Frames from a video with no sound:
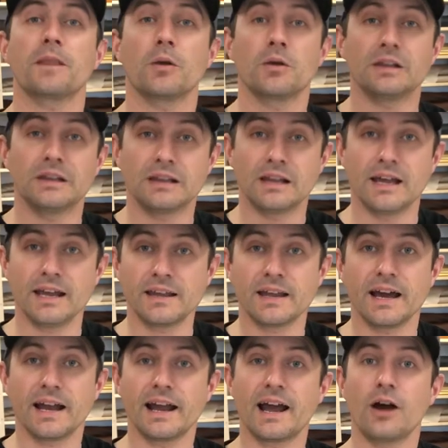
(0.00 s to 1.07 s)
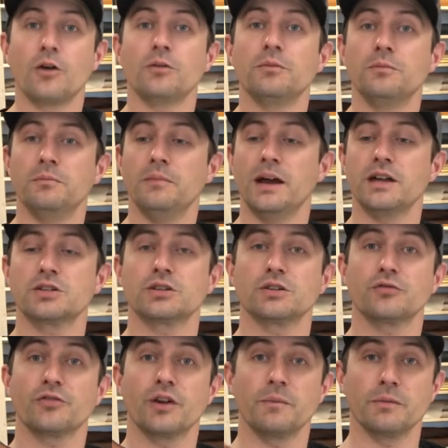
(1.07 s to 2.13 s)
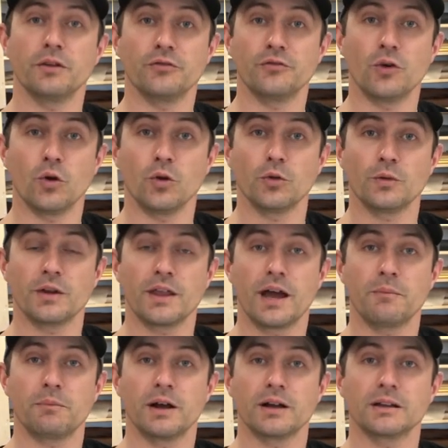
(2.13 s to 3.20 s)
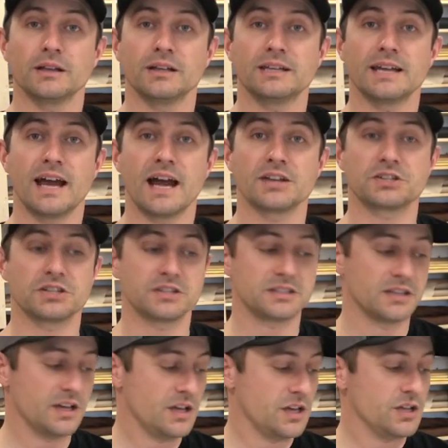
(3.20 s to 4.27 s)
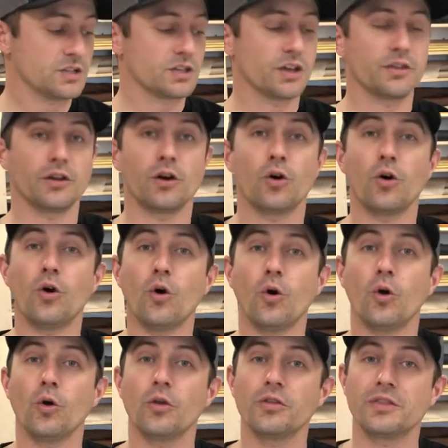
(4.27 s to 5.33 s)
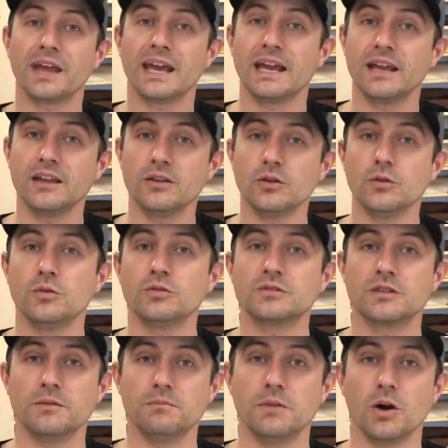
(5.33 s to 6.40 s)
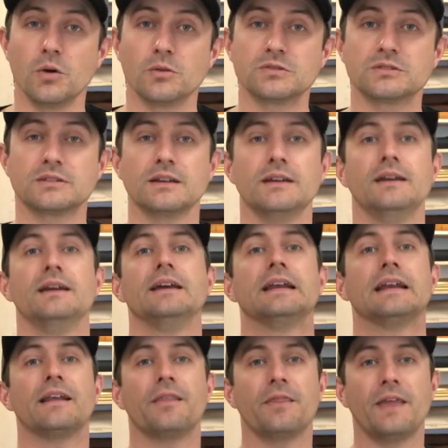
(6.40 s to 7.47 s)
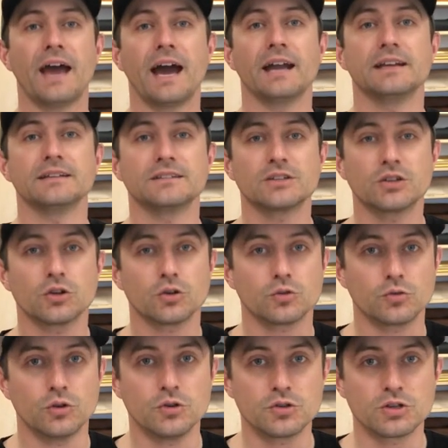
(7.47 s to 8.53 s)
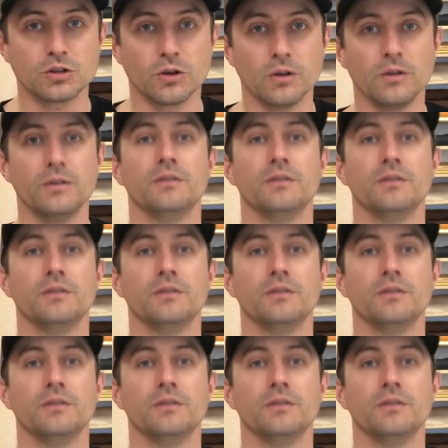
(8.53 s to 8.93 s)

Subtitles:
lay that out, measure from the fold where that buckle attaches to the hole they use the most. That is crucial.